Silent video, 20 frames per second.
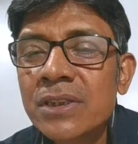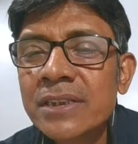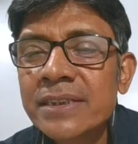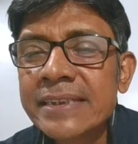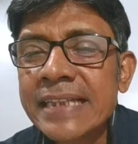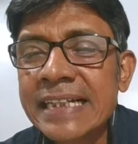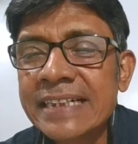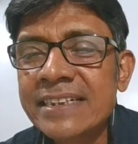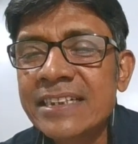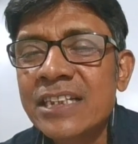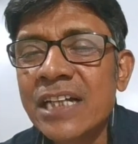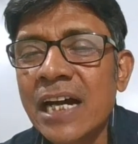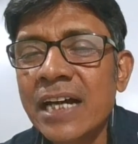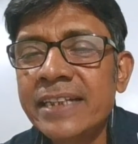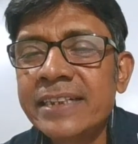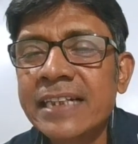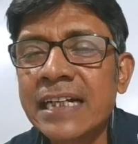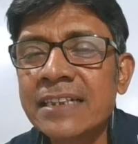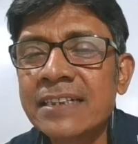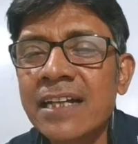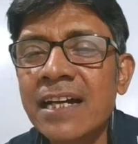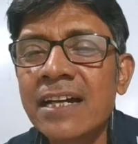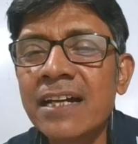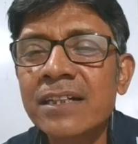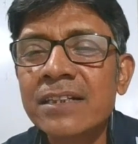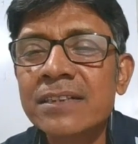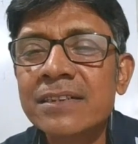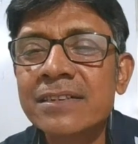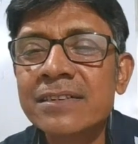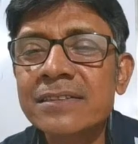that I can't.
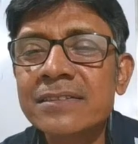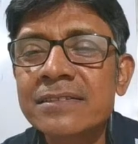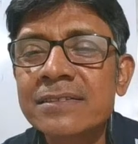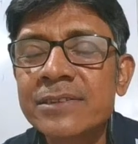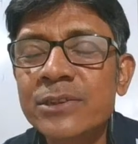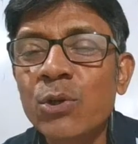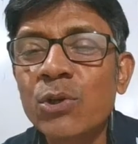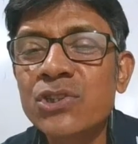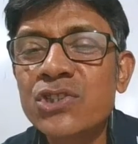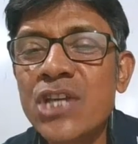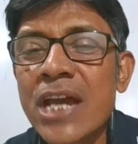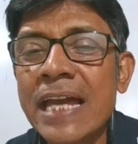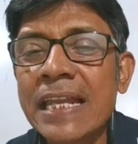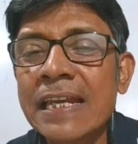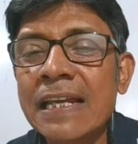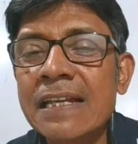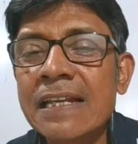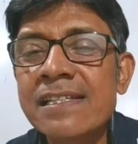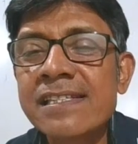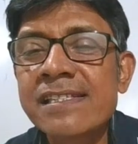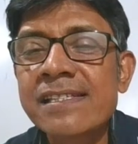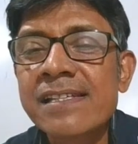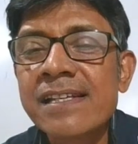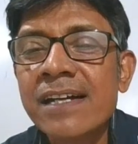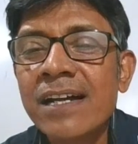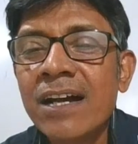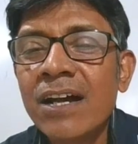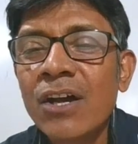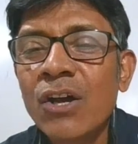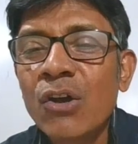Your channel is
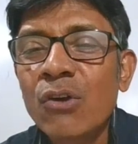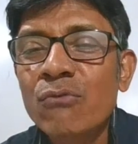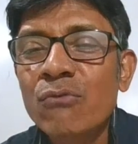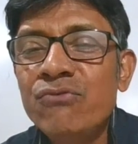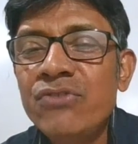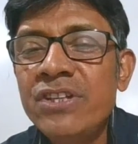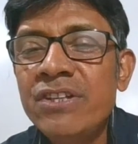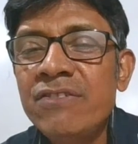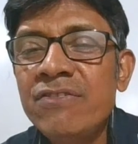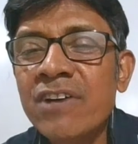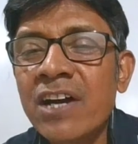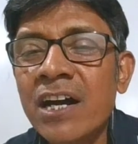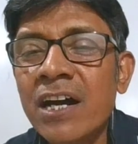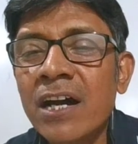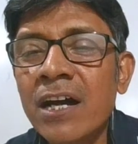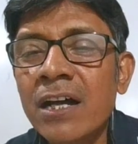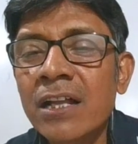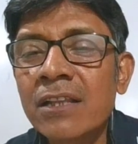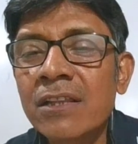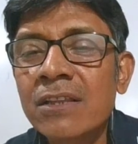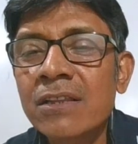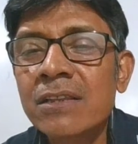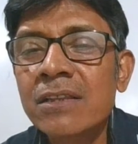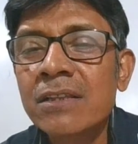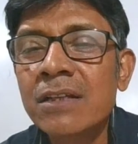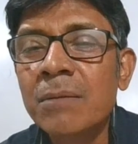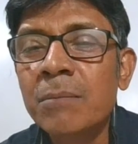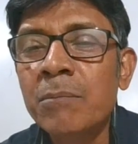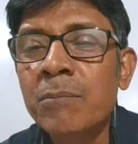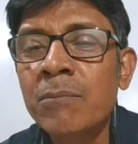Viva
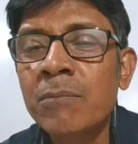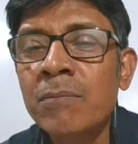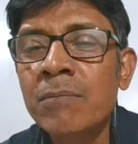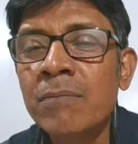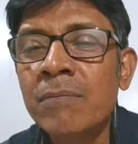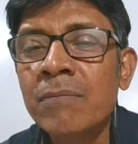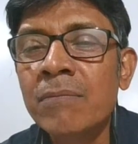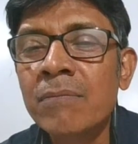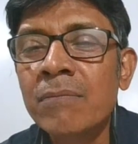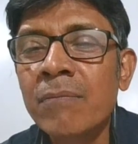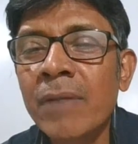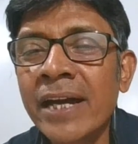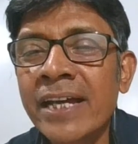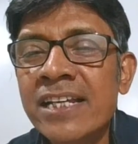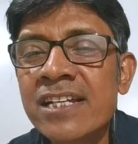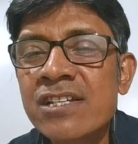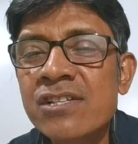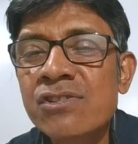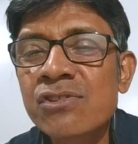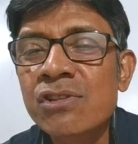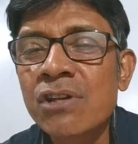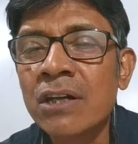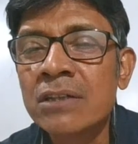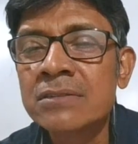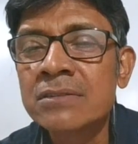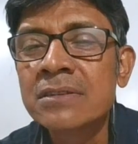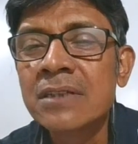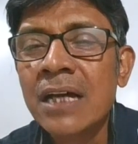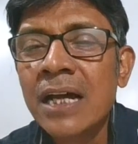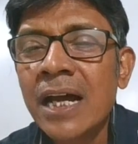my
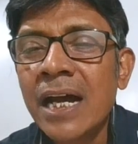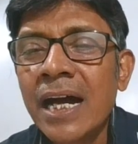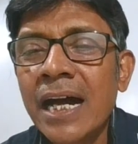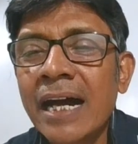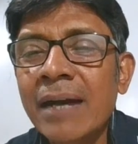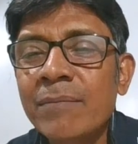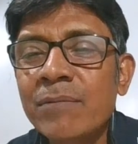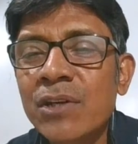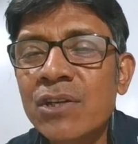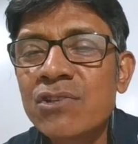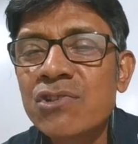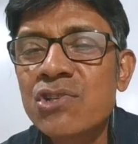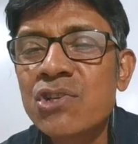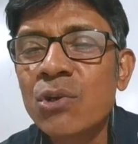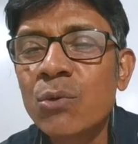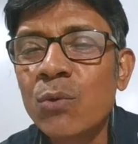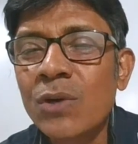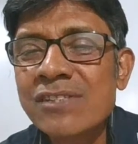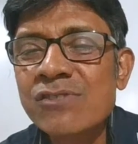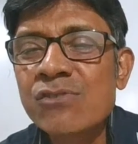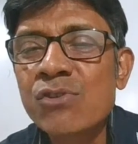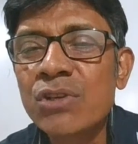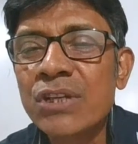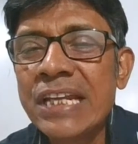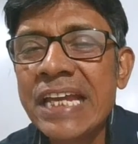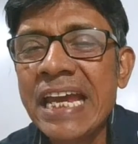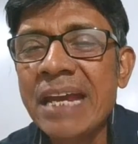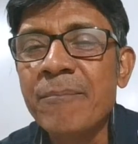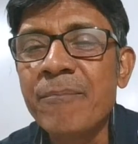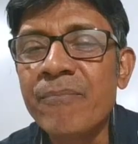son. I'm not sure what's your
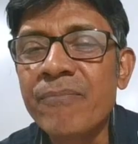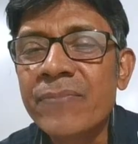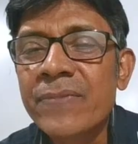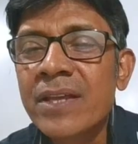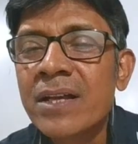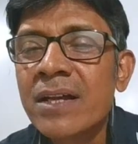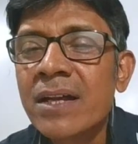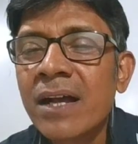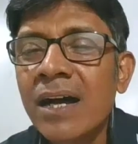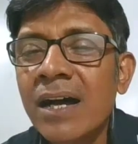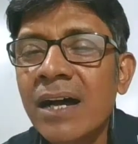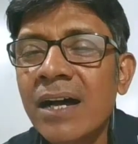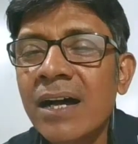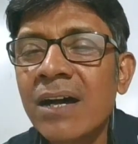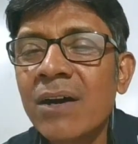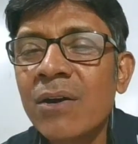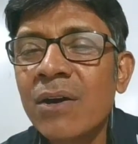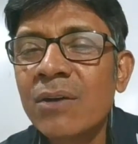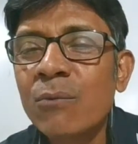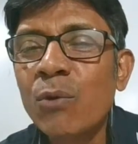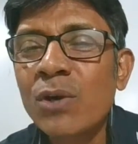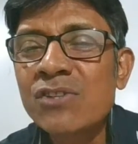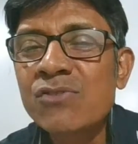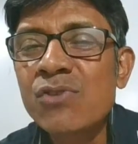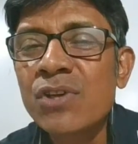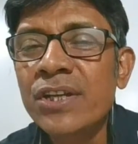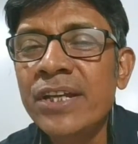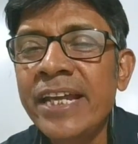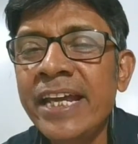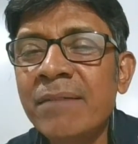name. What's your
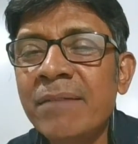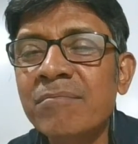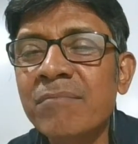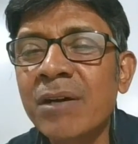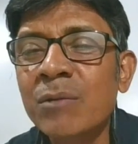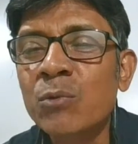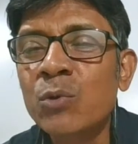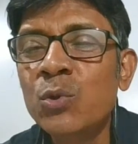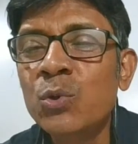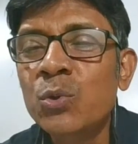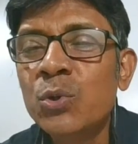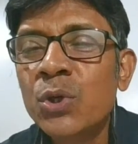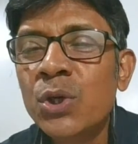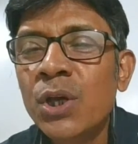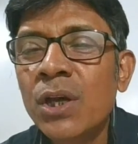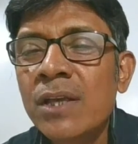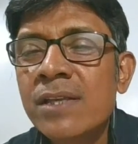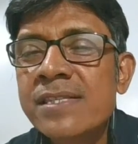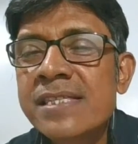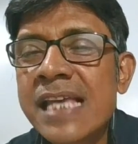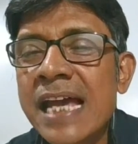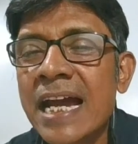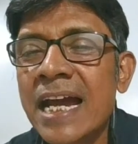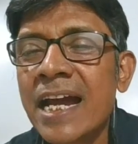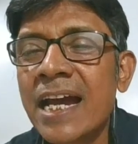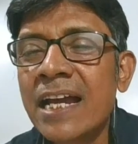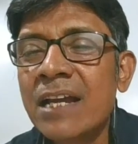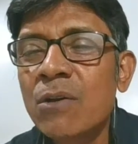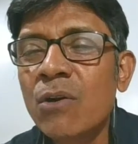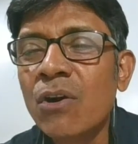name, Babu?
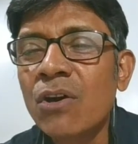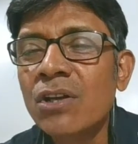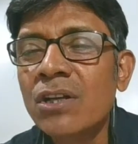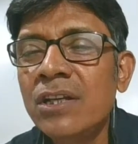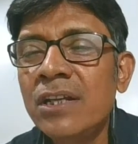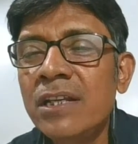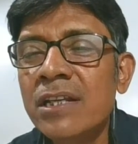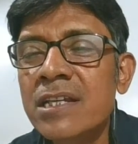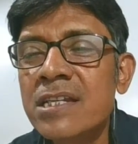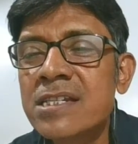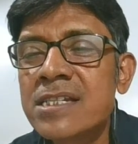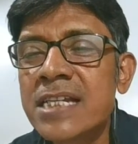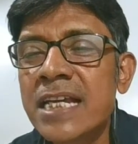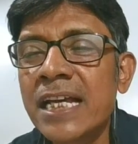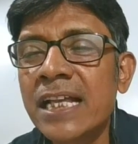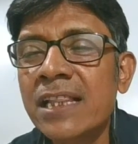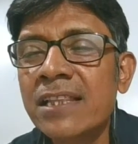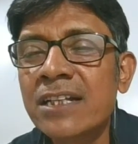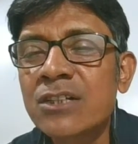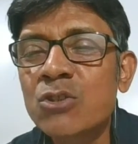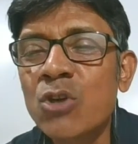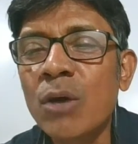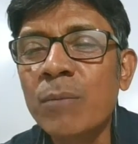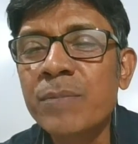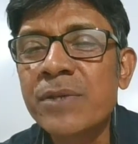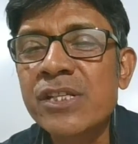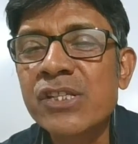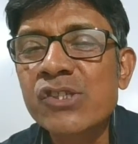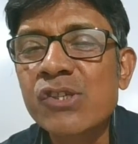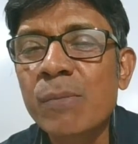Sir, only tell the
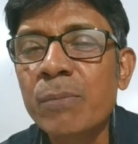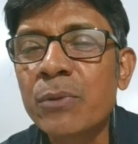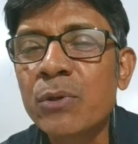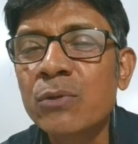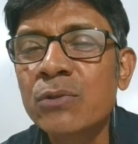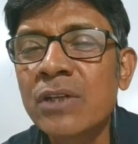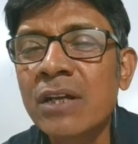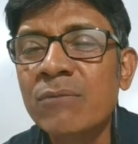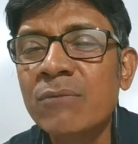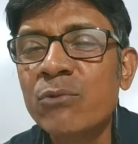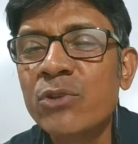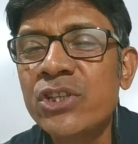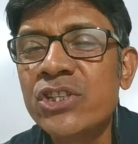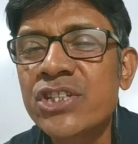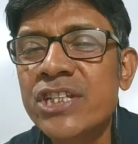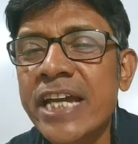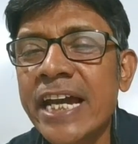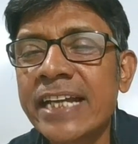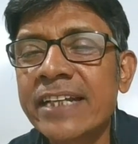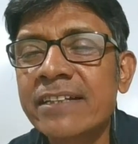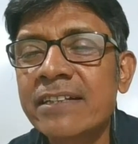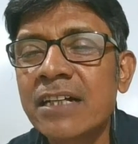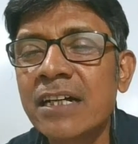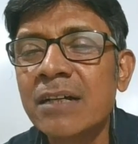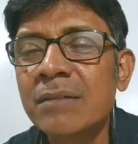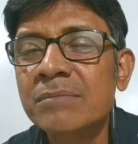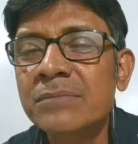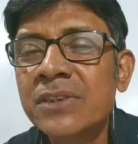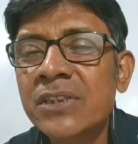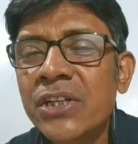topics of program which can
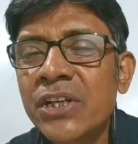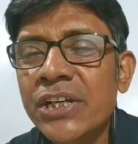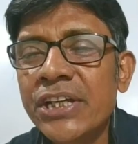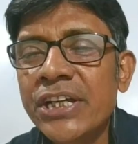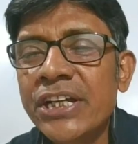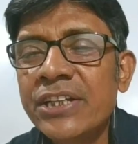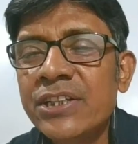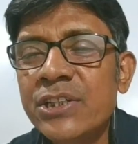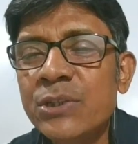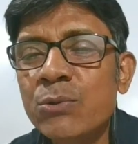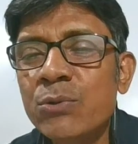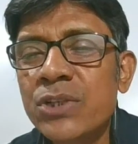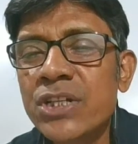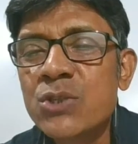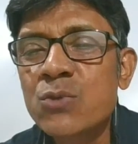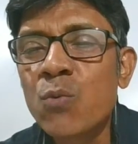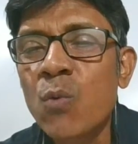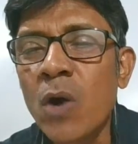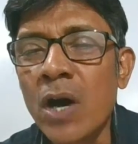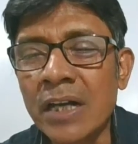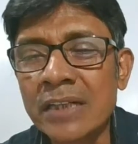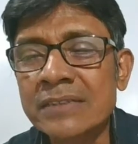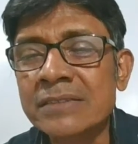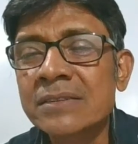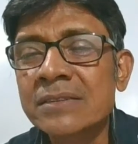come in Unit 1.